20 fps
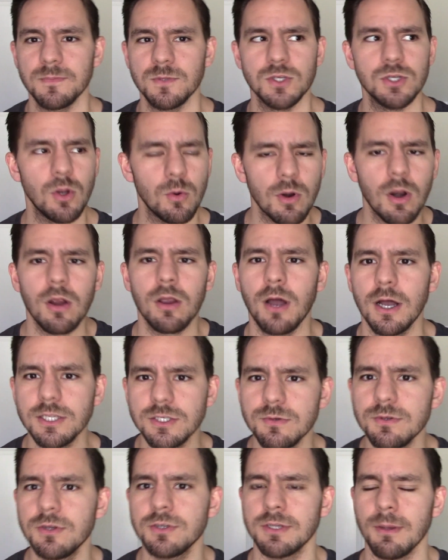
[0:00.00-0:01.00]
You know, in our
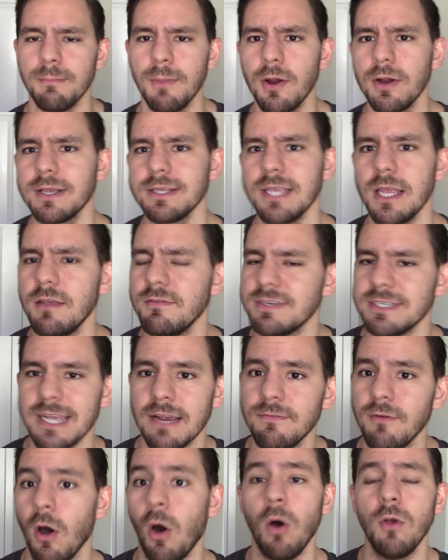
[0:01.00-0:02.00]
country, there's American
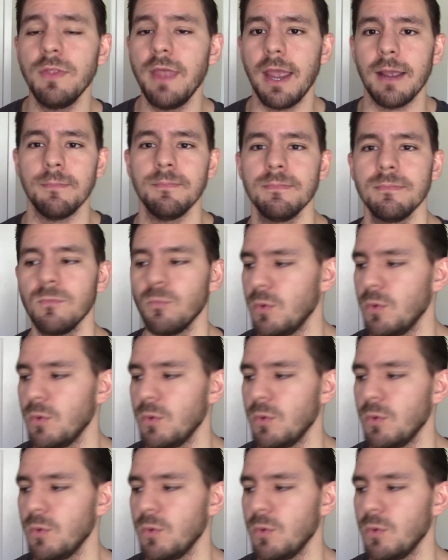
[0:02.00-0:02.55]
television all day.